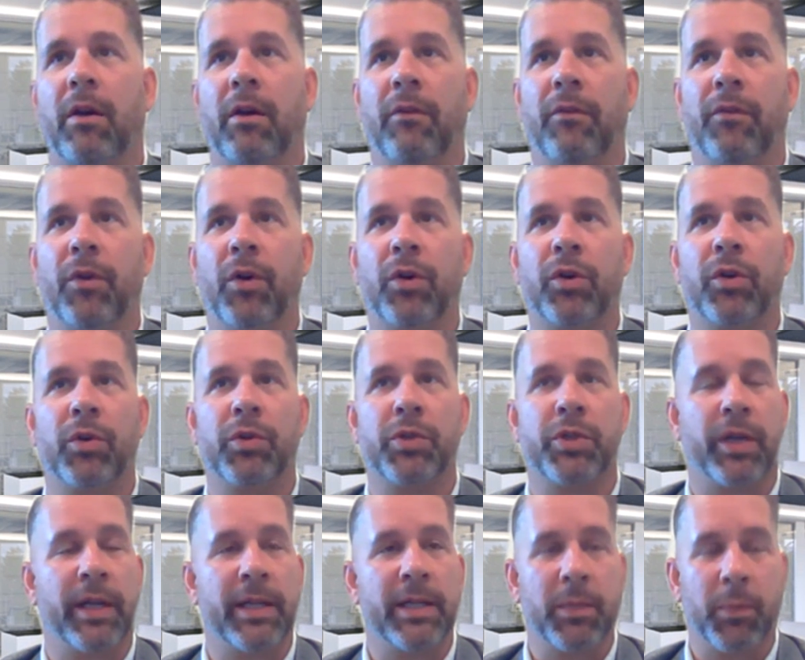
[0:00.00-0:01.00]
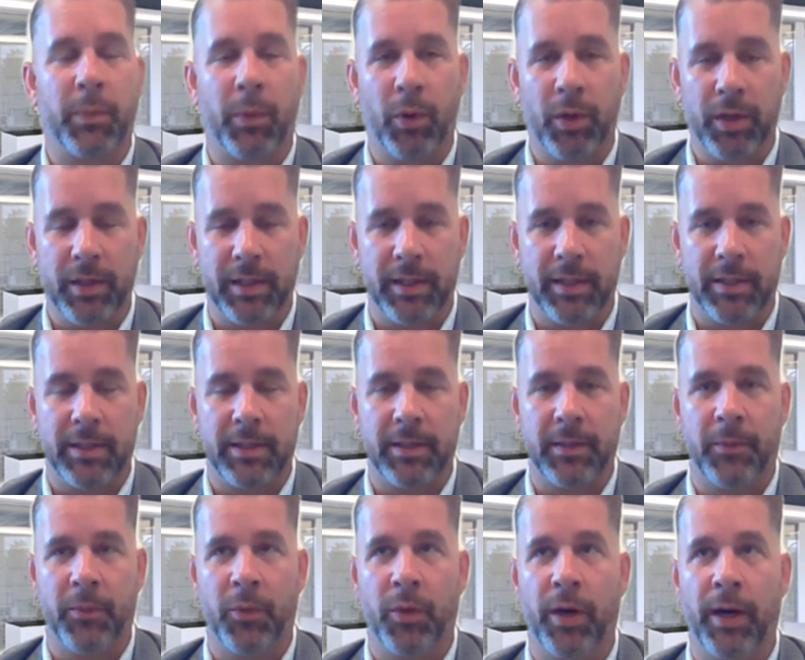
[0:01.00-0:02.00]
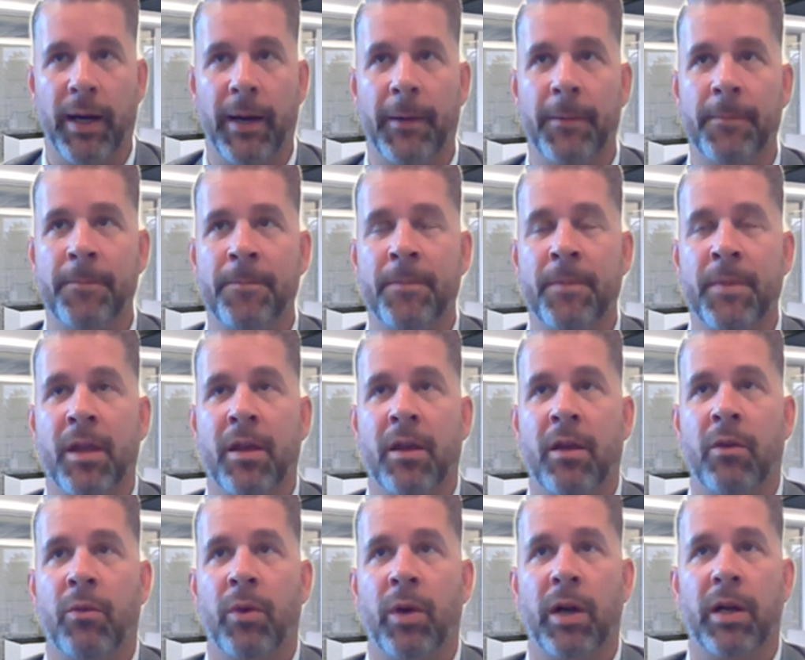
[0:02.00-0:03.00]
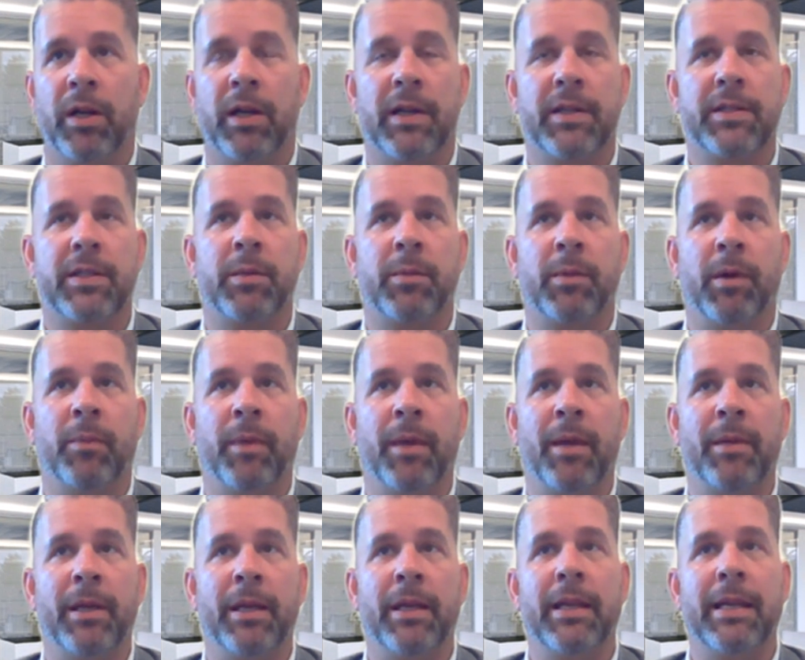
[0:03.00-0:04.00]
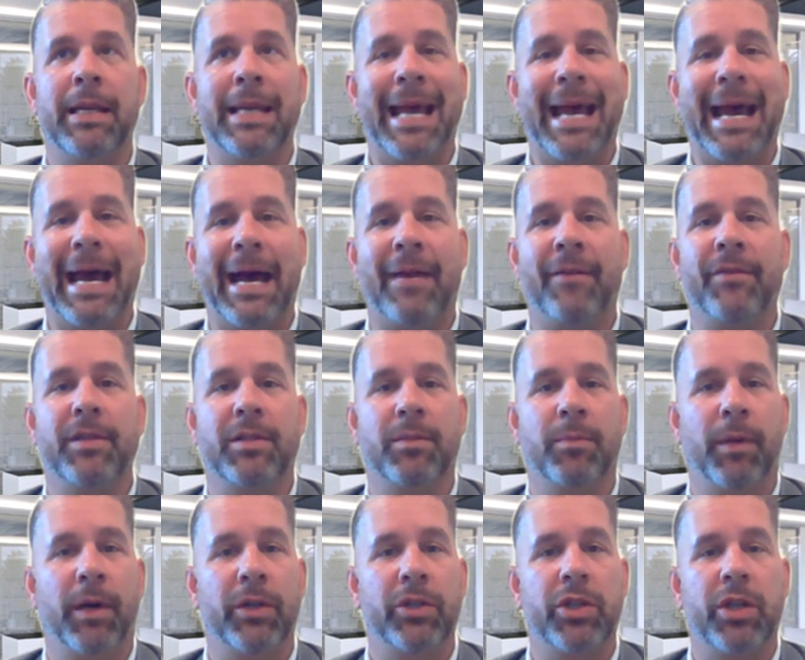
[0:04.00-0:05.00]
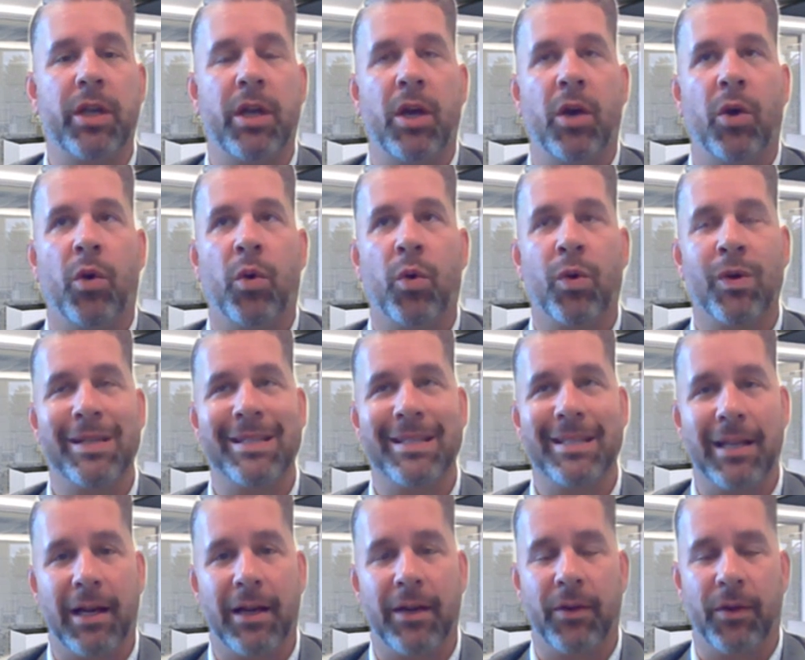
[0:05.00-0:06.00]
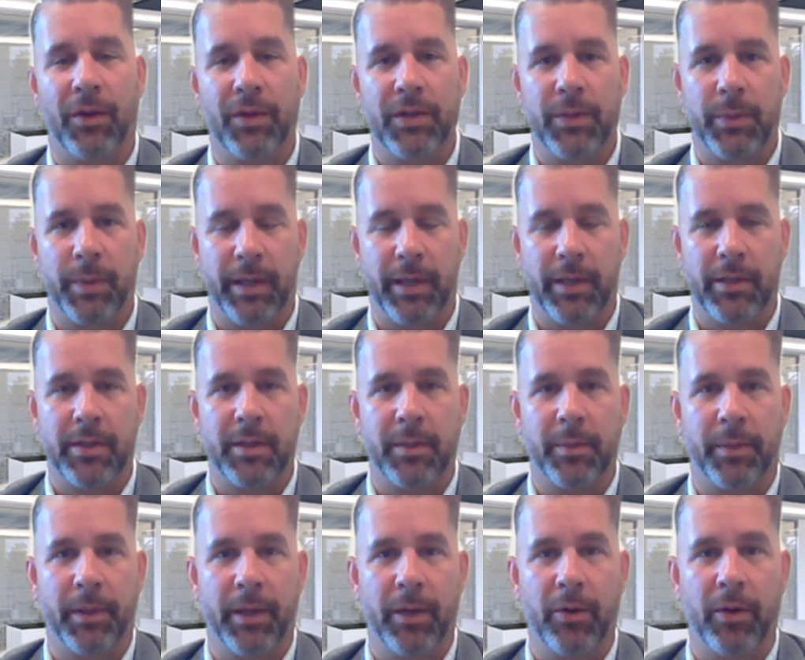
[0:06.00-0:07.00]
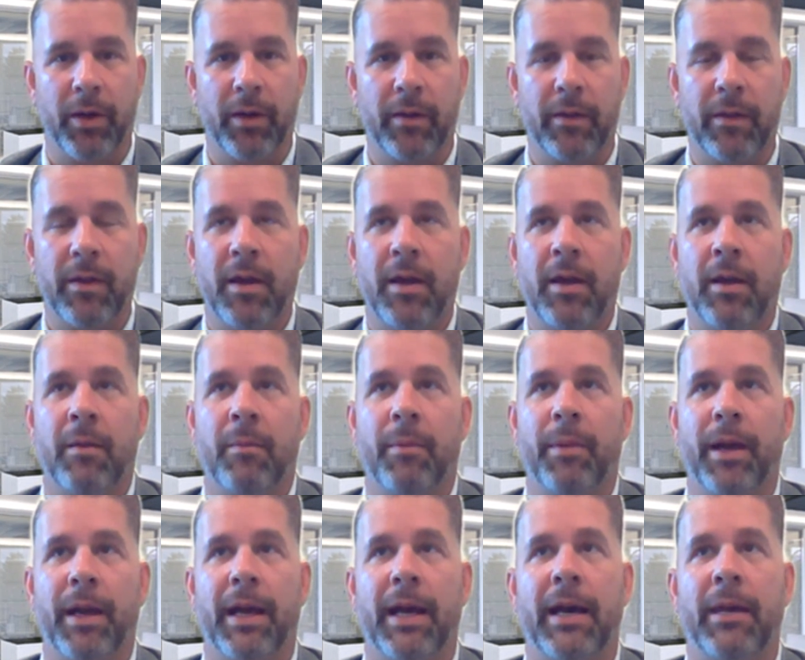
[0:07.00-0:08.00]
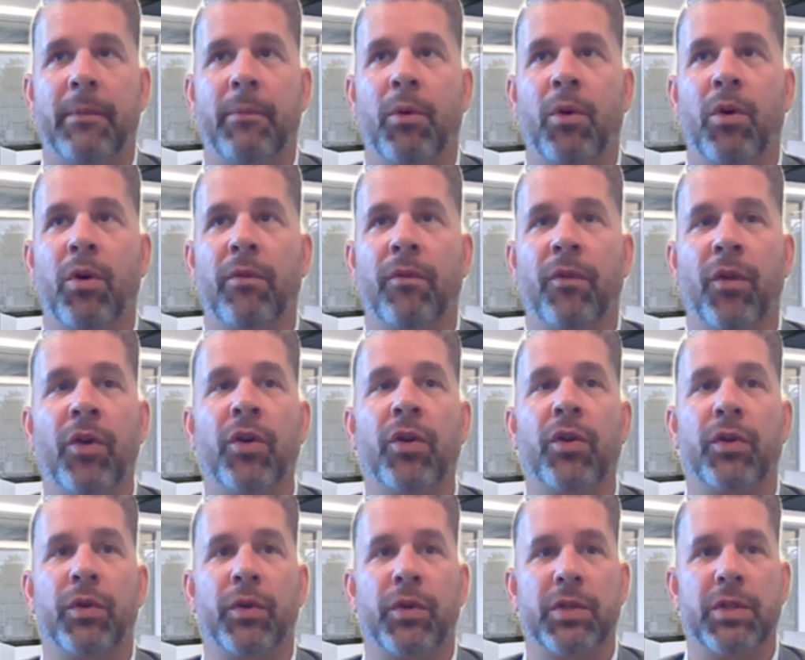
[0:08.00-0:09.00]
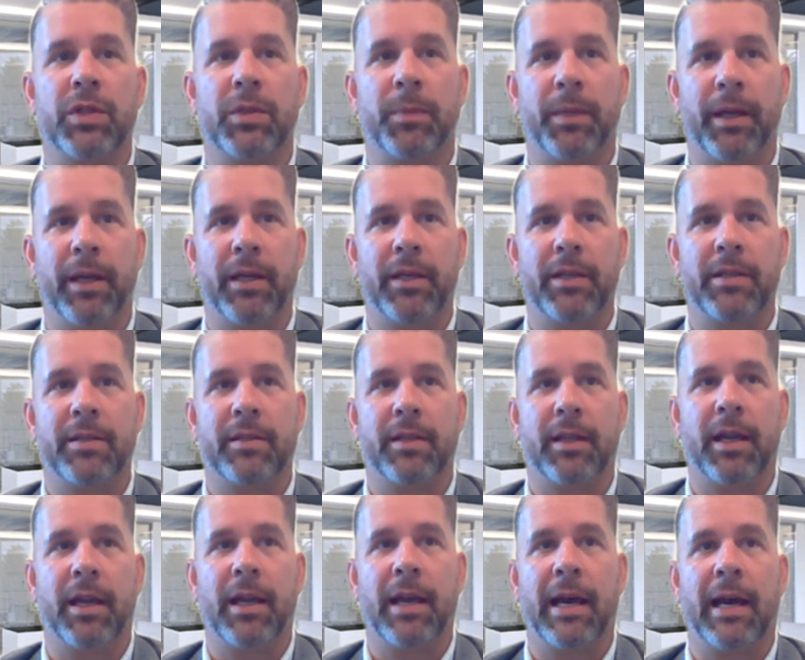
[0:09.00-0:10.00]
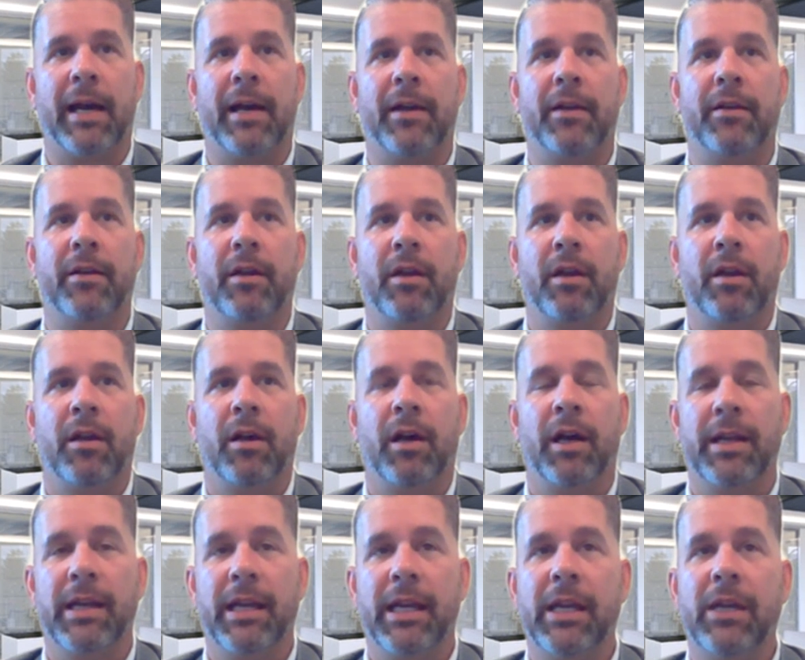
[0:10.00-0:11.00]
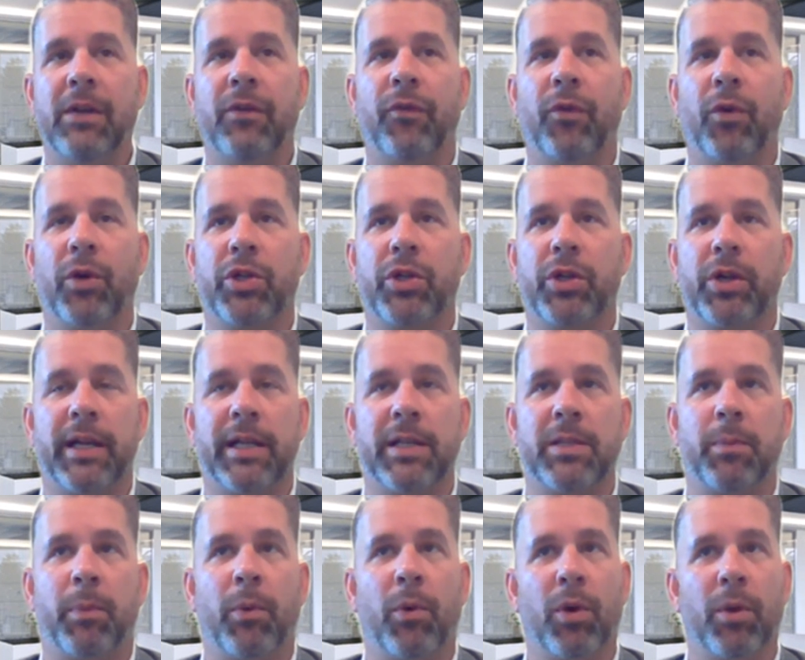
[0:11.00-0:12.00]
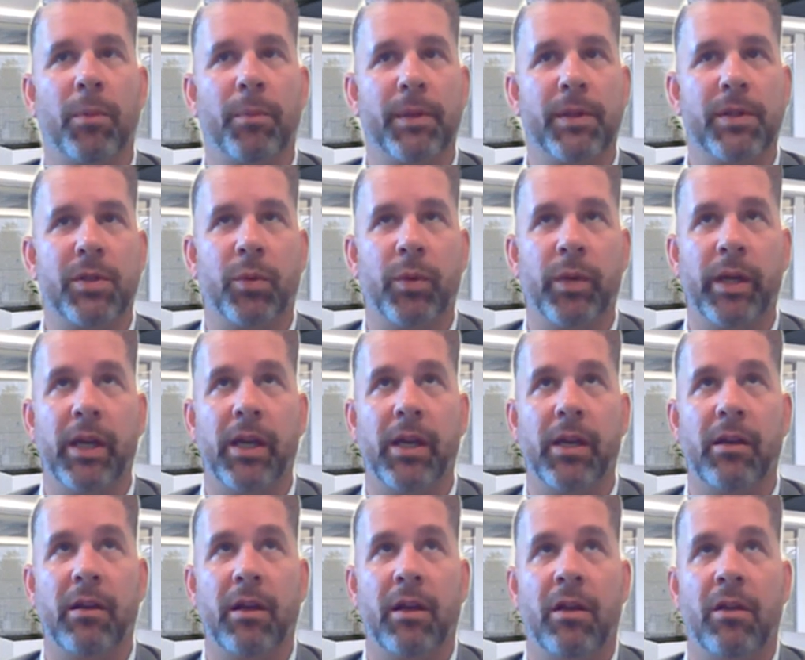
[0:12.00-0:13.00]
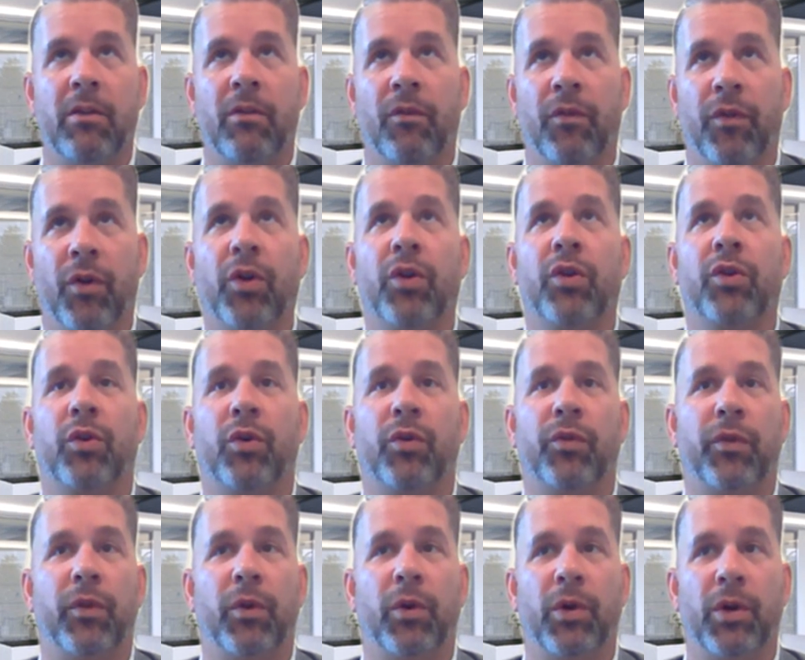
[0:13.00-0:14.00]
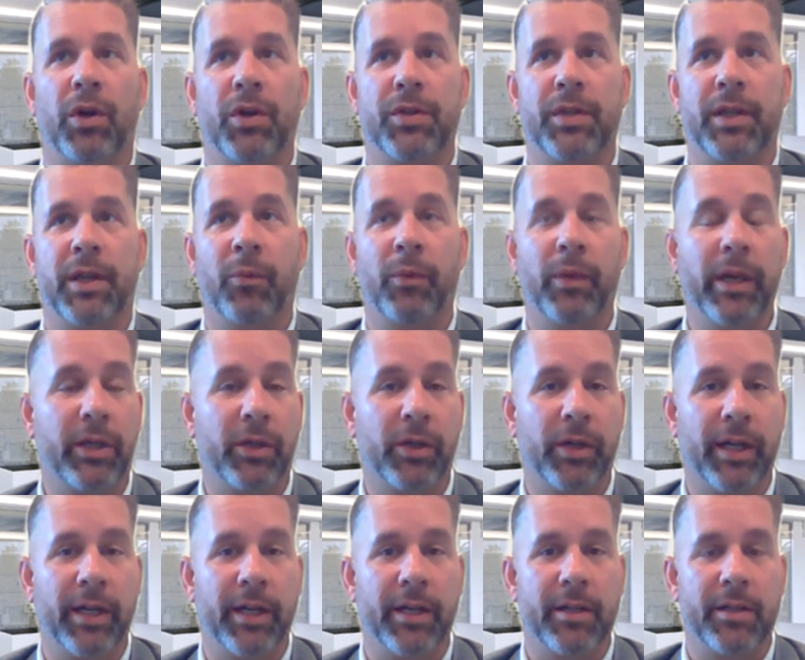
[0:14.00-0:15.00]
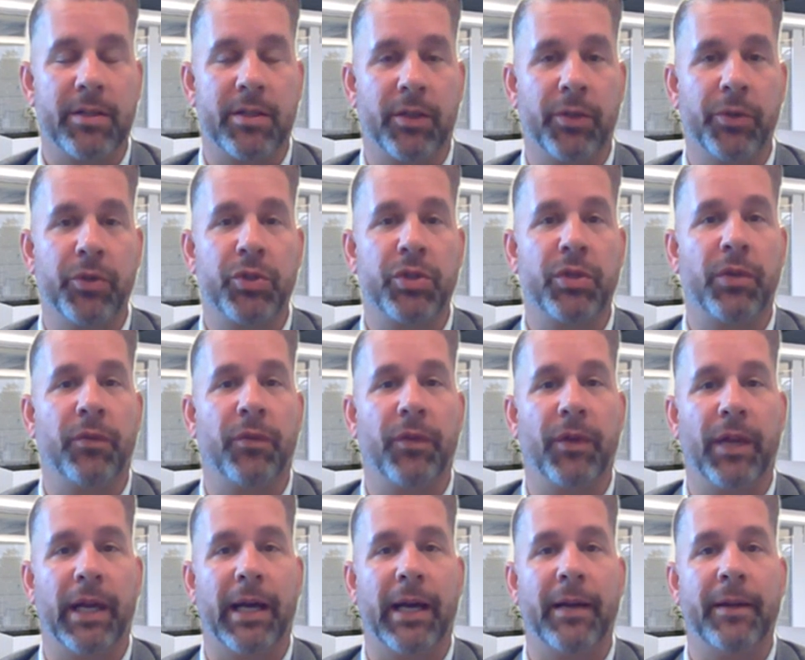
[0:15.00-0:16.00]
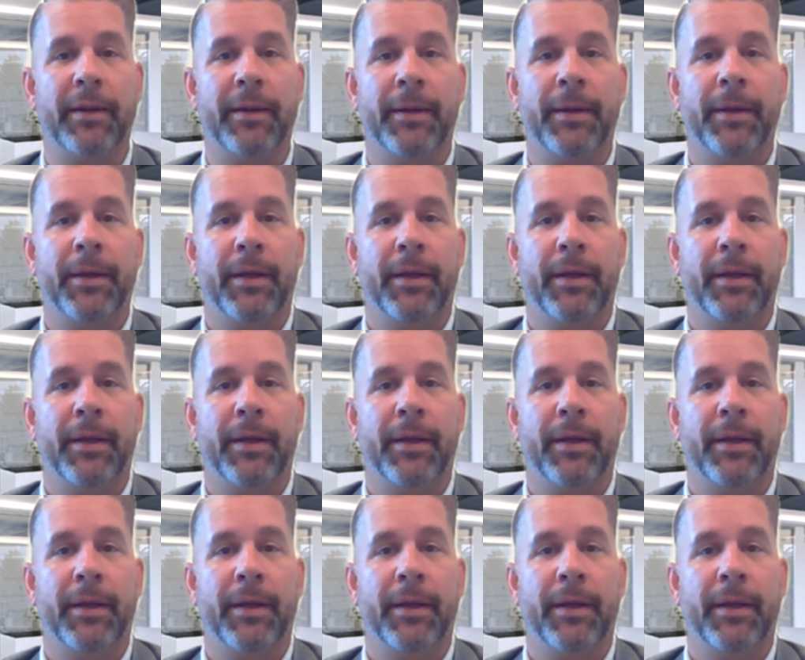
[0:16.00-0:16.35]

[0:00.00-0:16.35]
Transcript: a vertical transport system where a customer maybe didn't have as much horizontal space to play with, but had more vertical space and had a need for transport between vertical floors. And we created a solution for that.